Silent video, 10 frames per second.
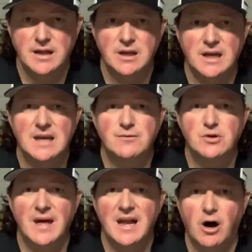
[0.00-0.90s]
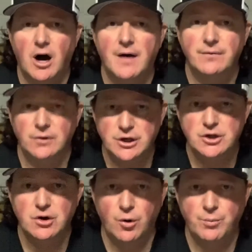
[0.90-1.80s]
And it gives you that off-leash
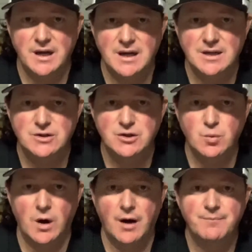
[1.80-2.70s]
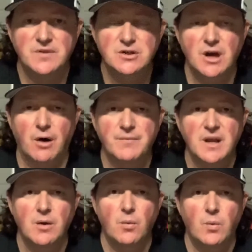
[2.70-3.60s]
obedience as well. So
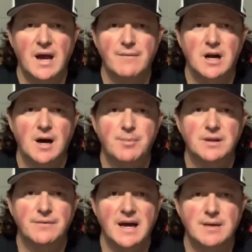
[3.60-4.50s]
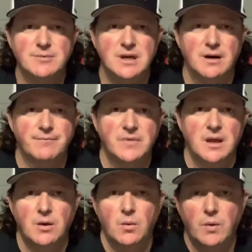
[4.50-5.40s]
we have a couple of items here.
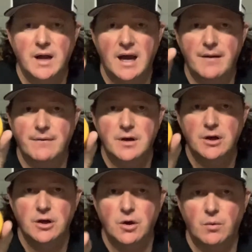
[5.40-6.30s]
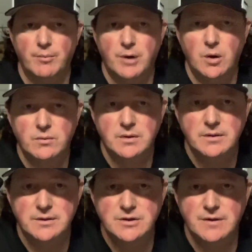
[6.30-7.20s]
We have your remote,
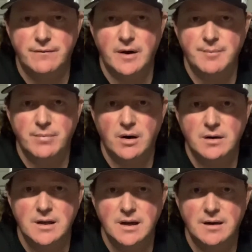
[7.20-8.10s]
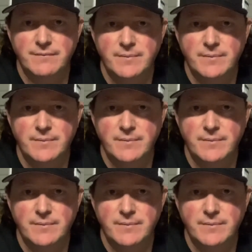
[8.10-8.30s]
it's the front part there.